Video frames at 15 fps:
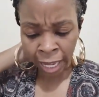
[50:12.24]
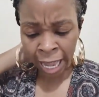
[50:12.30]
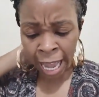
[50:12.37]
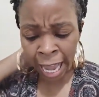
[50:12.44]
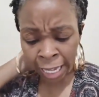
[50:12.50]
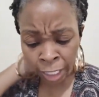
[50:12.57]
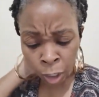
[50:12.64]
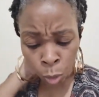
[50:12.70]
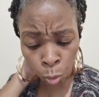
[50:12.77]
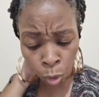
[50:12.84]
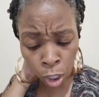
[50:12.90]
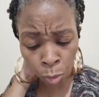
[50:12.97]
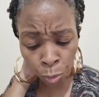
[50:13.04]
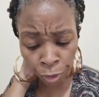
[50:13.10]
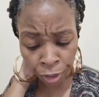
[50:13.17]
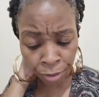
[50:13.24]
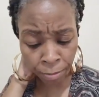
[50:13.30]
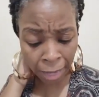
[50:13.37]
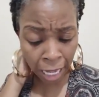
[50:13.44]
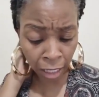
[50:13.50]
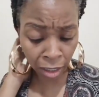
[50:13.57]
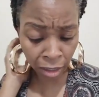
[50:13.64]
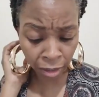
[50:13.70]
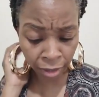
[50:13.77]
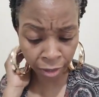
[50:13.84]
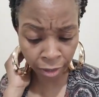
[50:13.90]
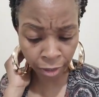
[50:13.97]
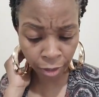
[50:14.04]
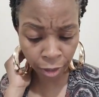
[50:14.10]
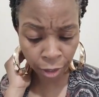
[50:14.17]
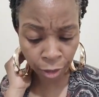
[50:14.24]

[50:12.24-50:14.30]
I am one with my good